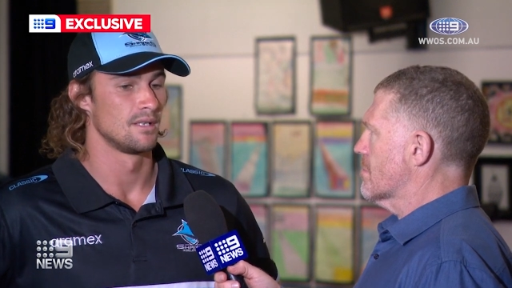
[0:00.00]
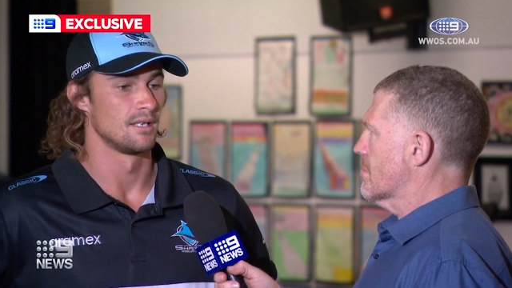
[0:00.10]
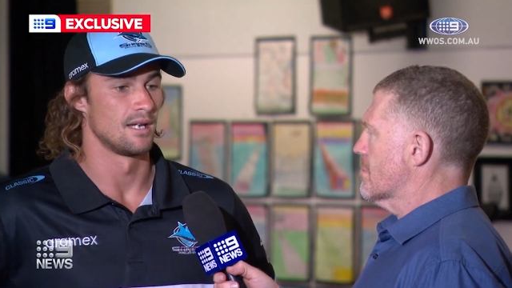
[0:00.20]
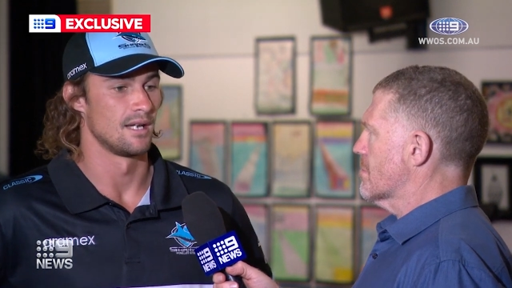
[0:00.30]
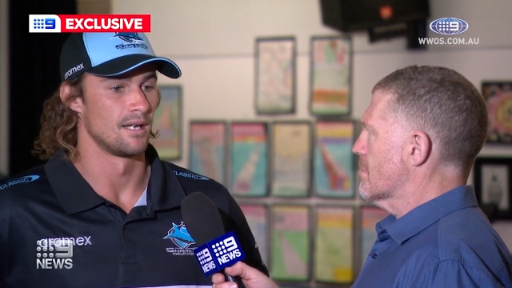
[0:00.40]

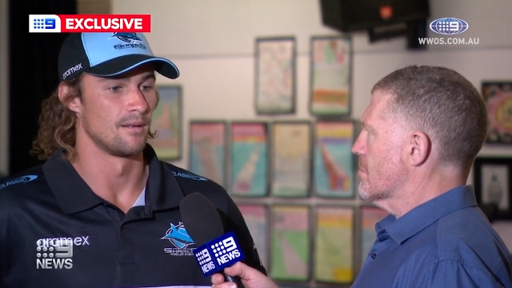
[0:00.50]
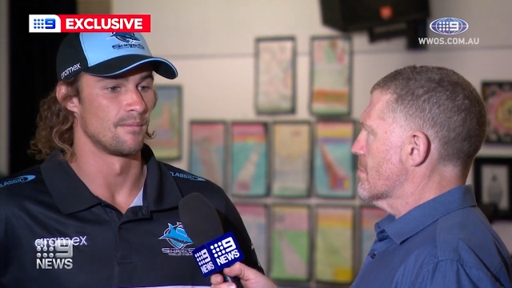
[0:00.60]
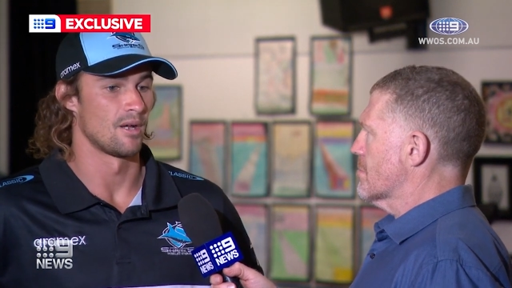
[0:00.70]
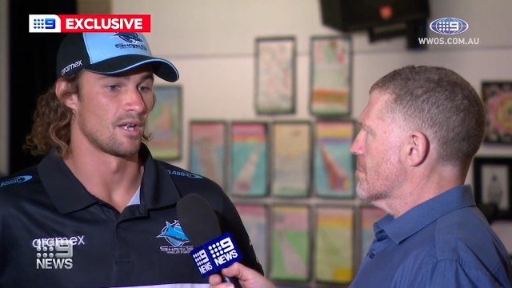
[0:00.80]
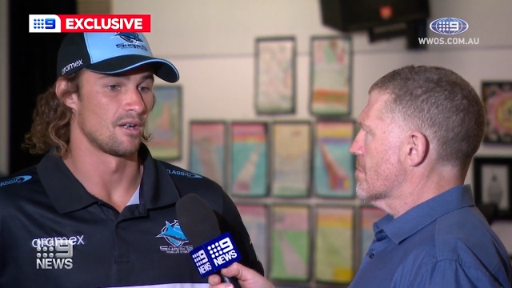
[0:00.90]
Speaker 1: Um,
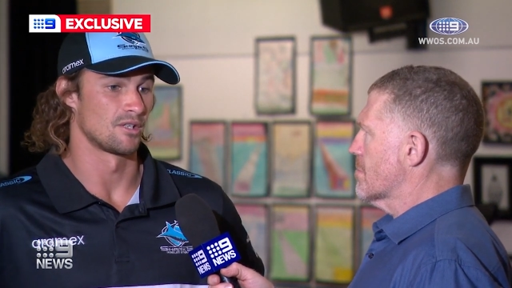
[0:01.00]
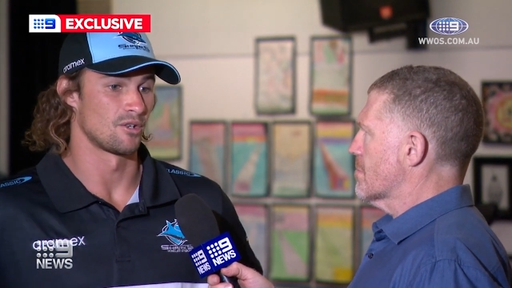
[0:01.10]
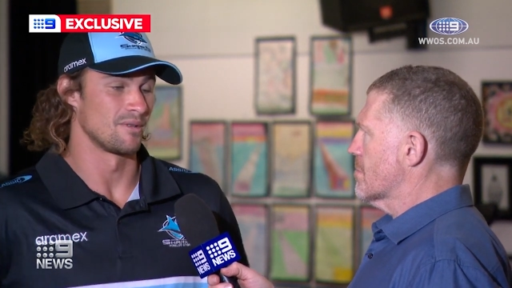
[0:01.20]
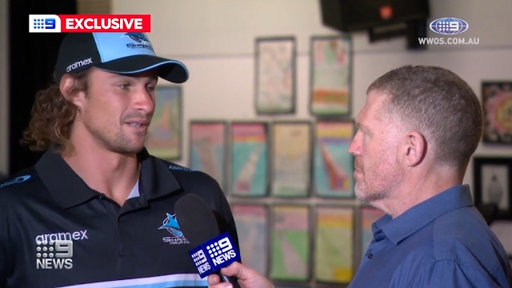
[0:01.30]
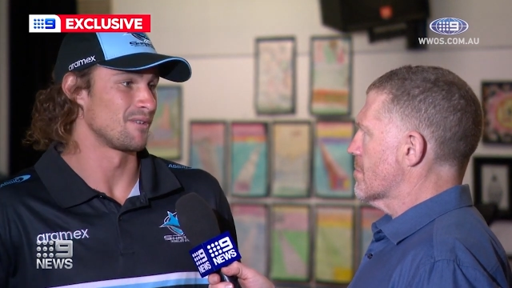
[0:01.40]
but I, I just
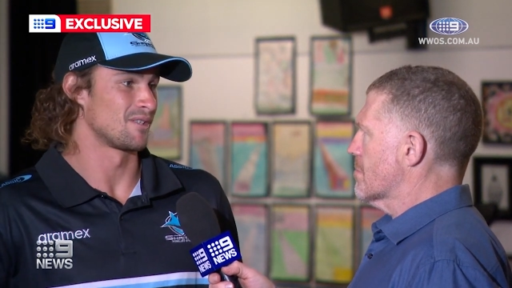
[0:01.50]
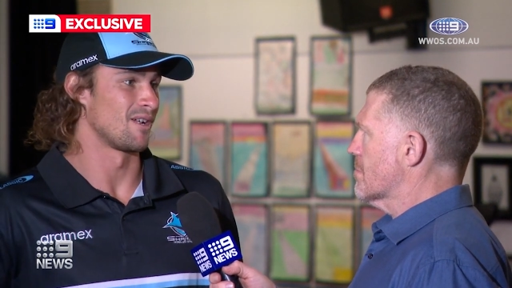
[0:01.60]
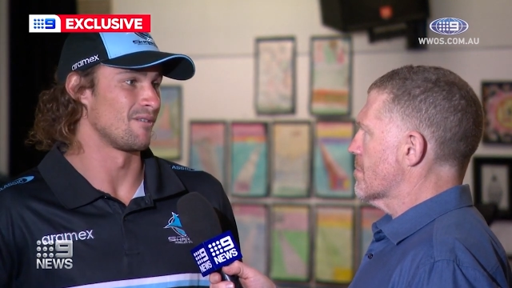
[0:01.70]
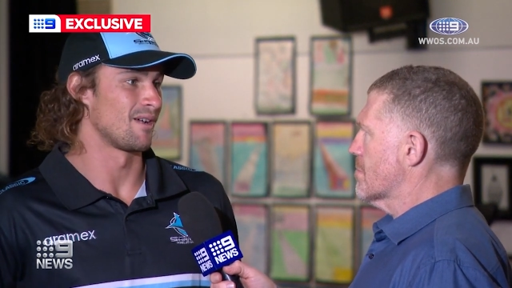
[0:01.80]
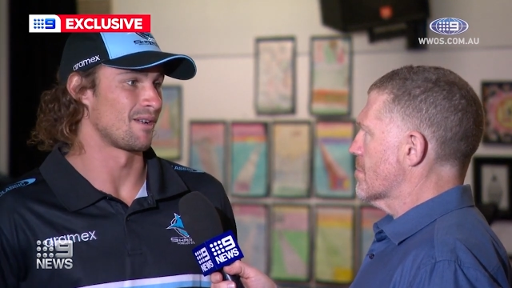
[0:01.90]
cop the different side
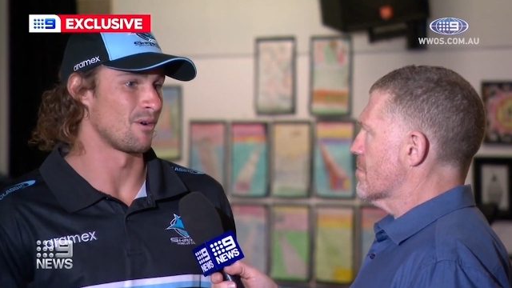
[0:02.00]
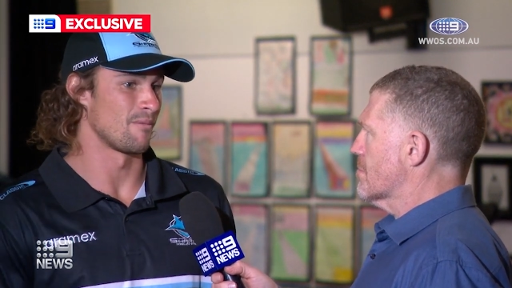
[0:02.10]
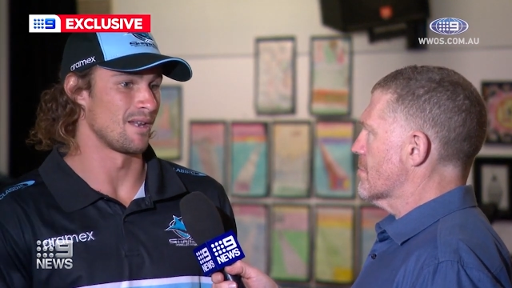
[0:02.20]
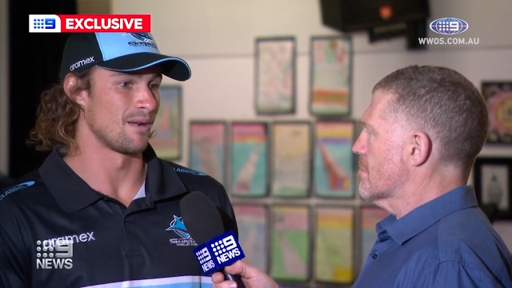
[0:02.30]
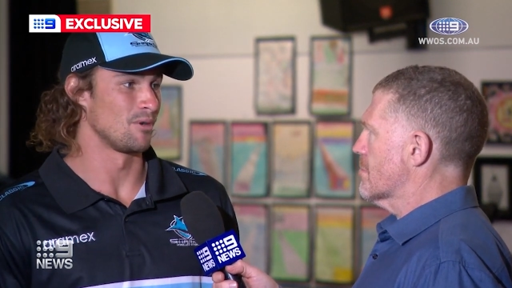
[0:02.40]
of it. I cop
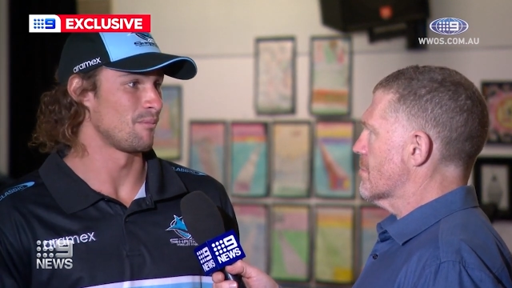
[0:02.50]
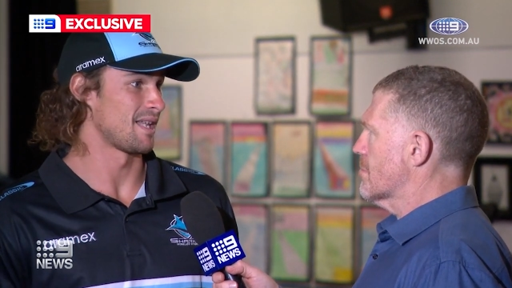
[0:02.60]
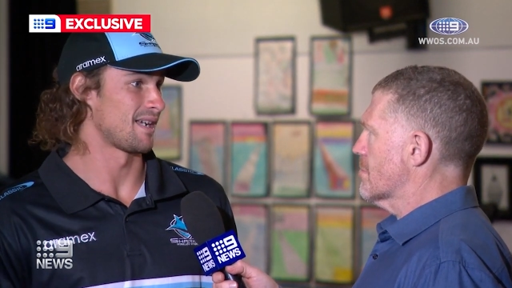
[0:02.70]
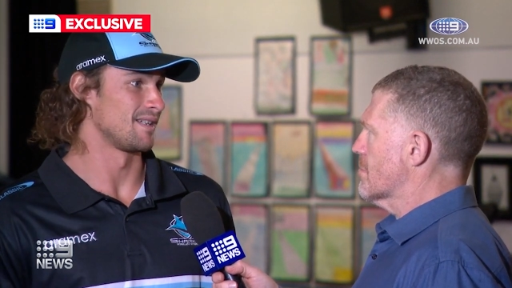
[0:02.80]
that I'm not black